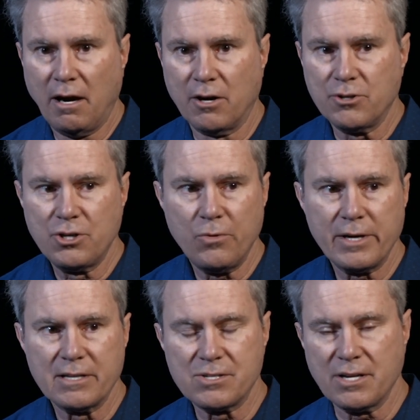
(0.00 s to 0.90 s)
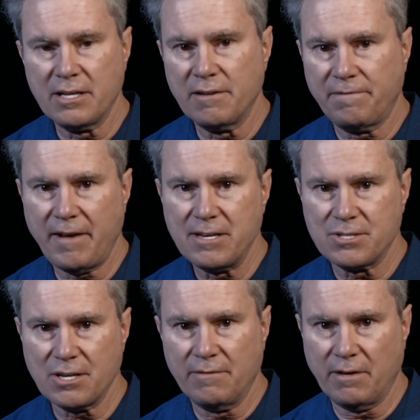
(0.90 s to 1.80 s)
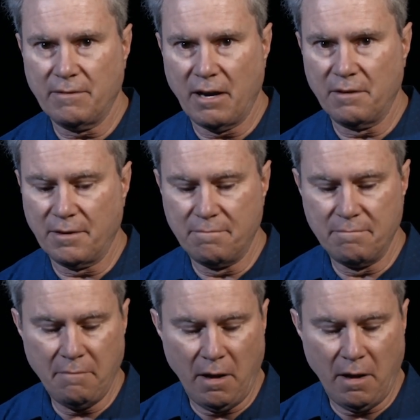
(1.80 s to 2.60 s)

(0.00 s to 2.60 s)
are doing this in the face of, a, of, a,